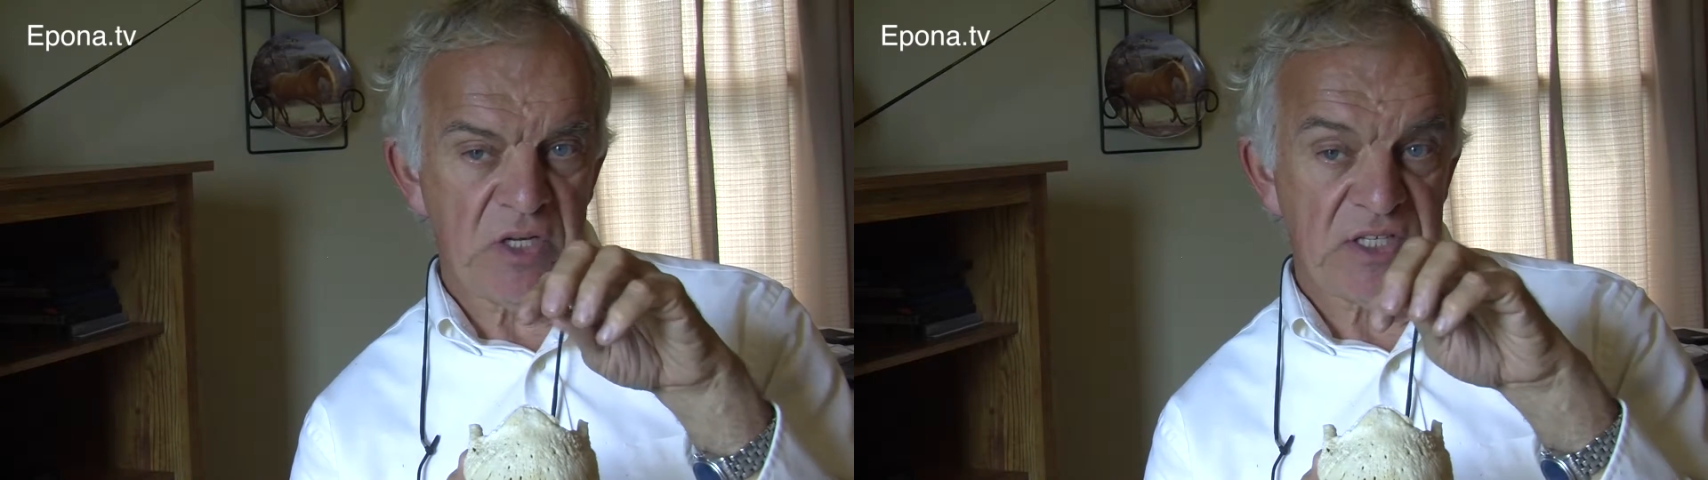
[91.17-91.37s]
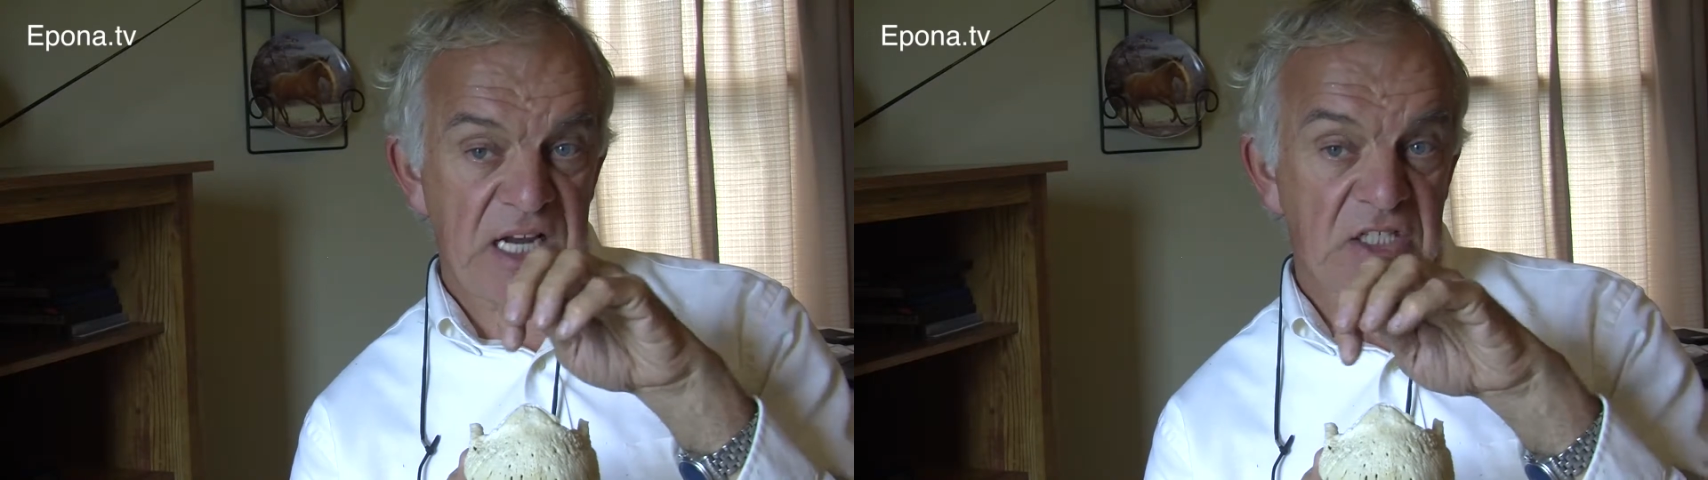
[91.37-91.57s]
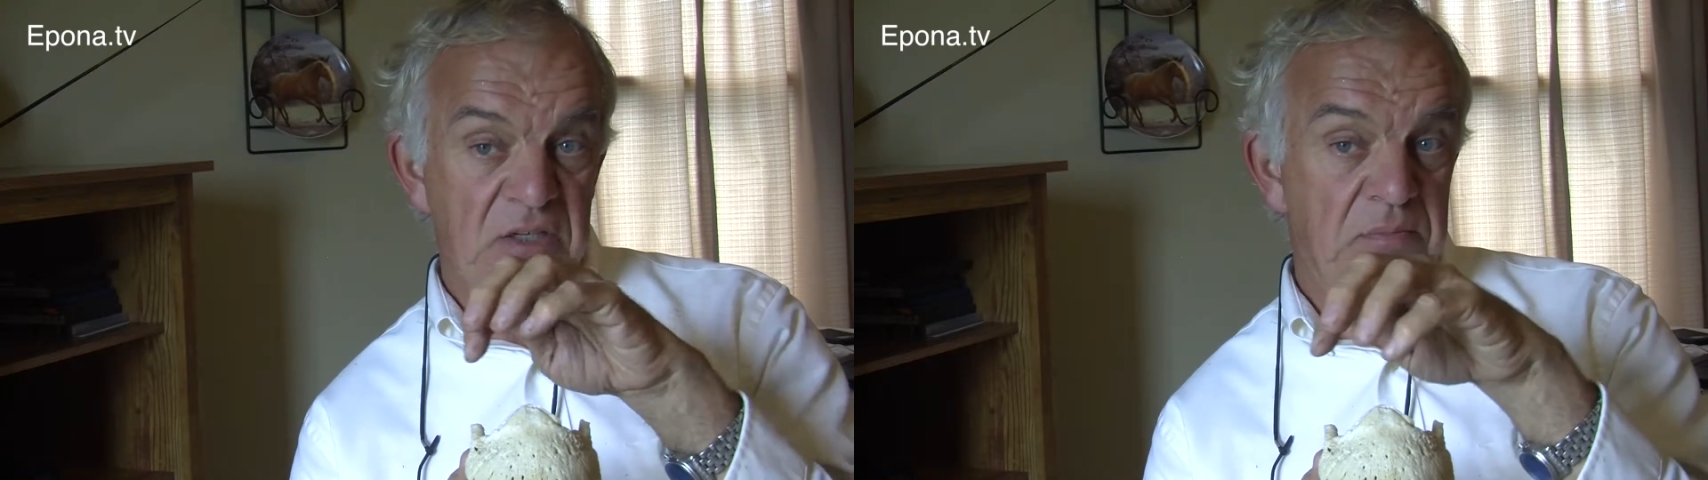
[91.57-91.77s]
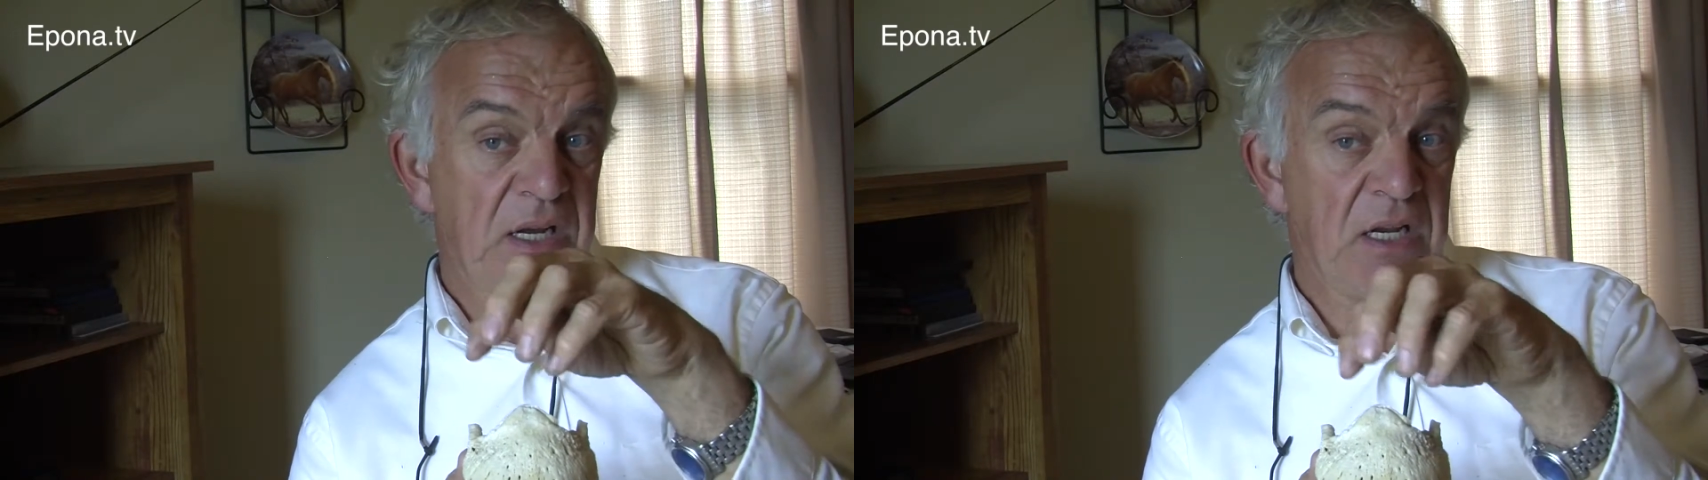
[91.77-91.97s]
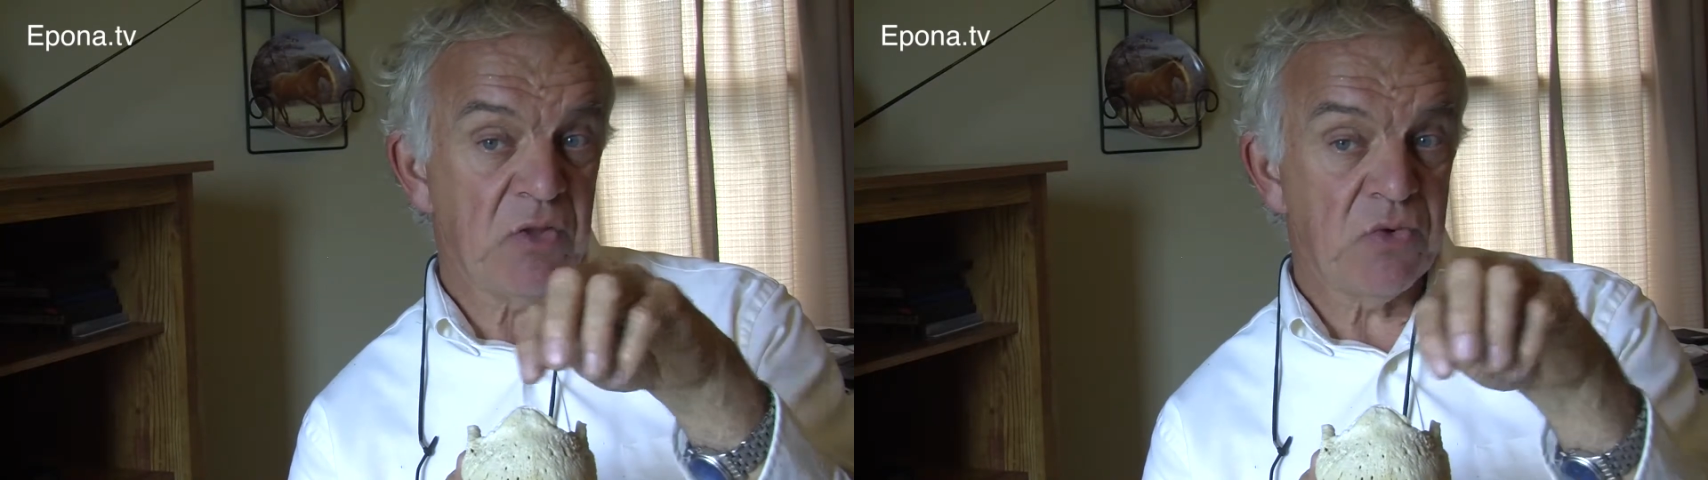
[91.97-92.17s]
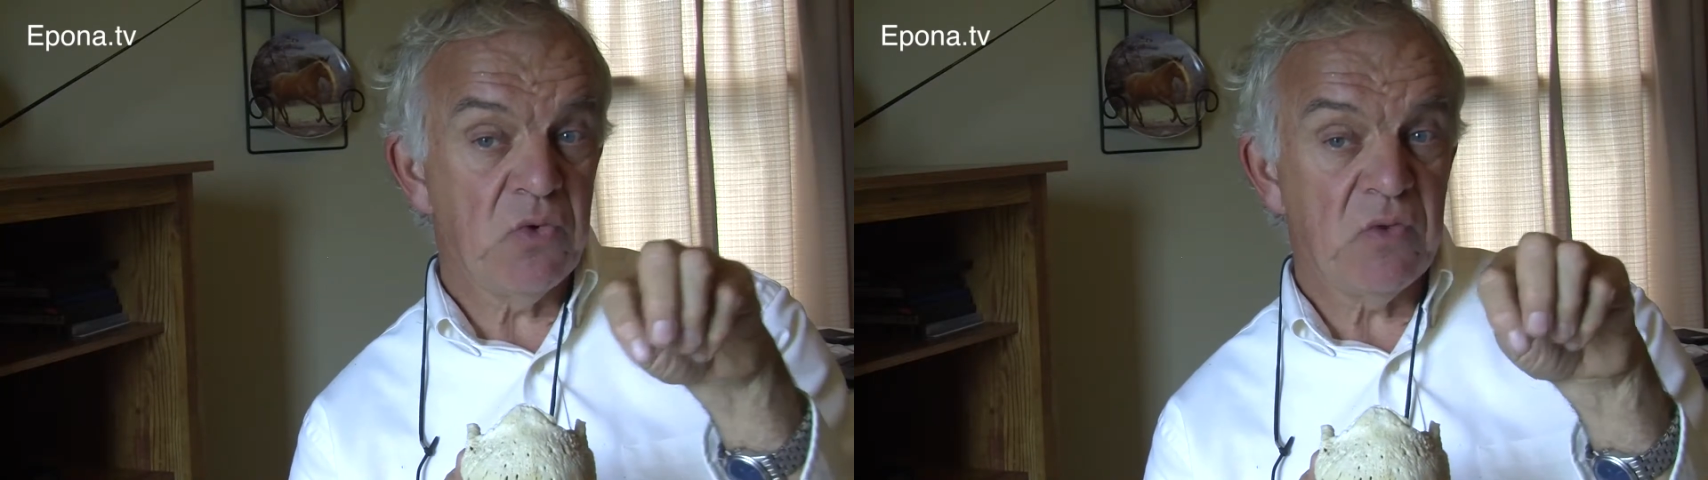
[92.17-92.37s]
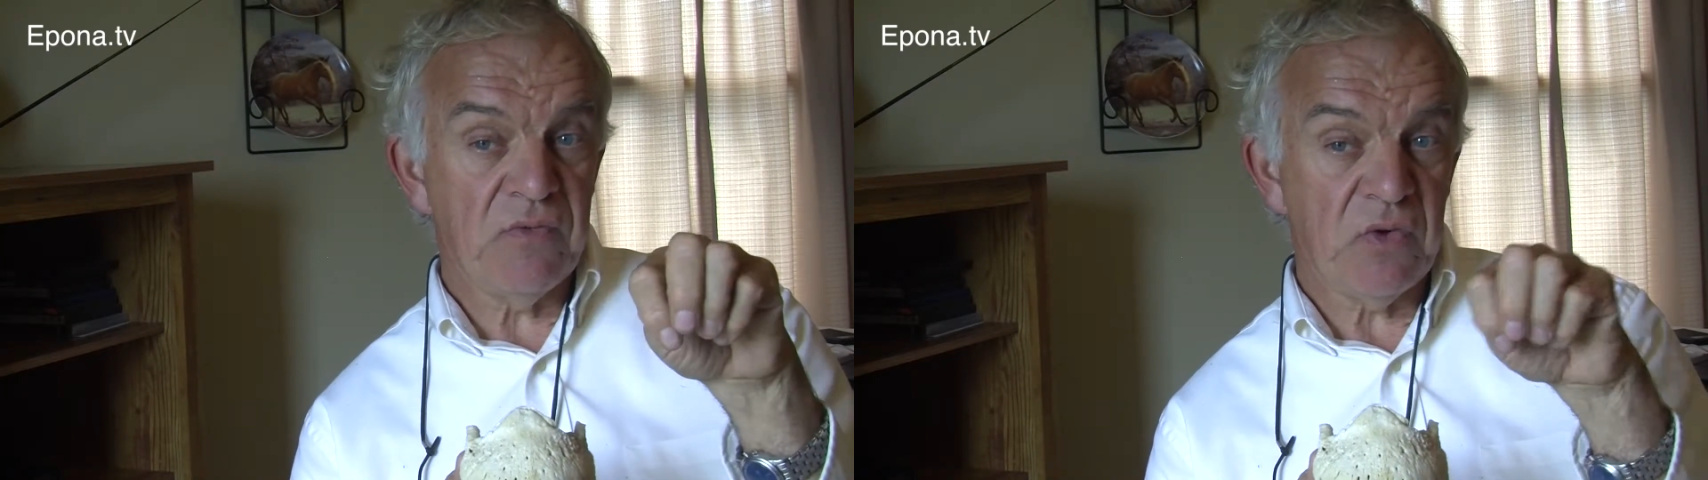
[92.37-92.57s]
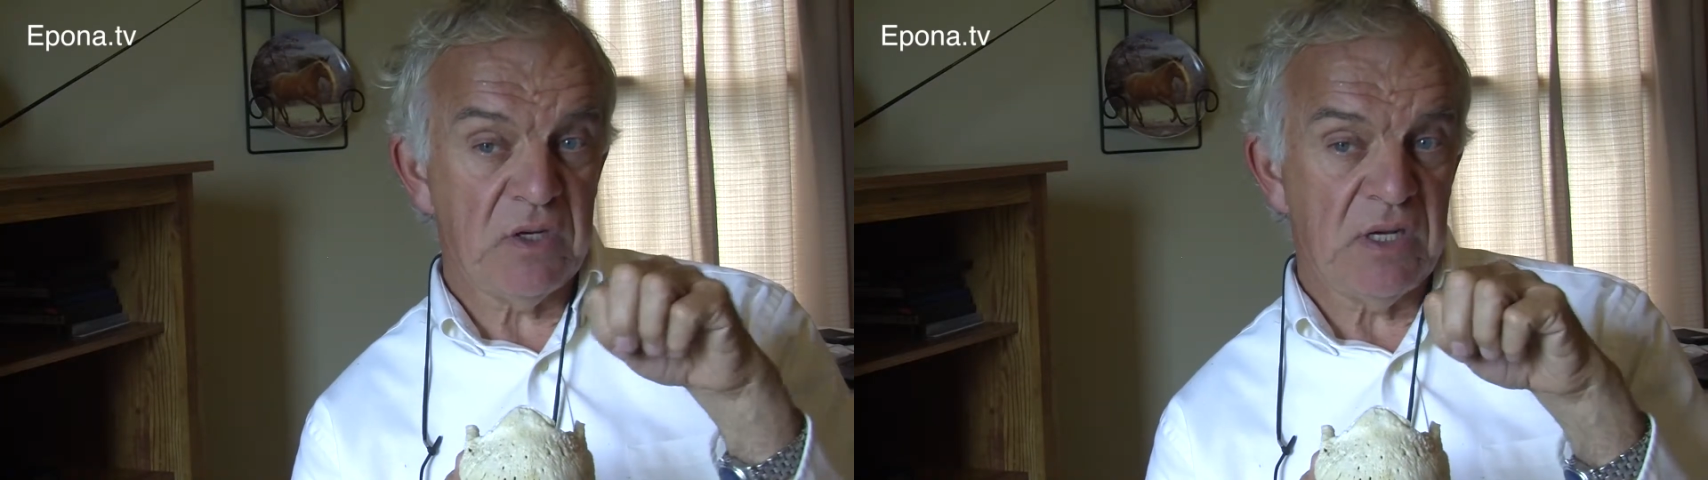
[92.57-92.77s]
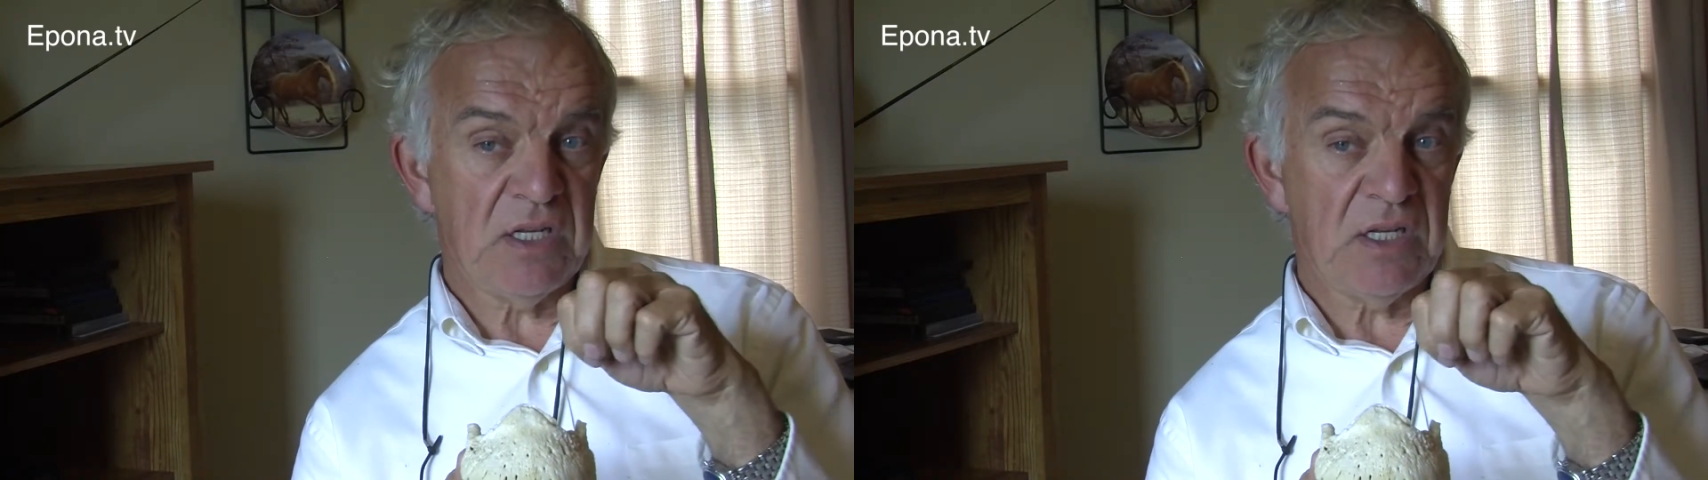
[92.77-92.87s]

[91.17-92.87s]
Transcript: is actually getting through the foot.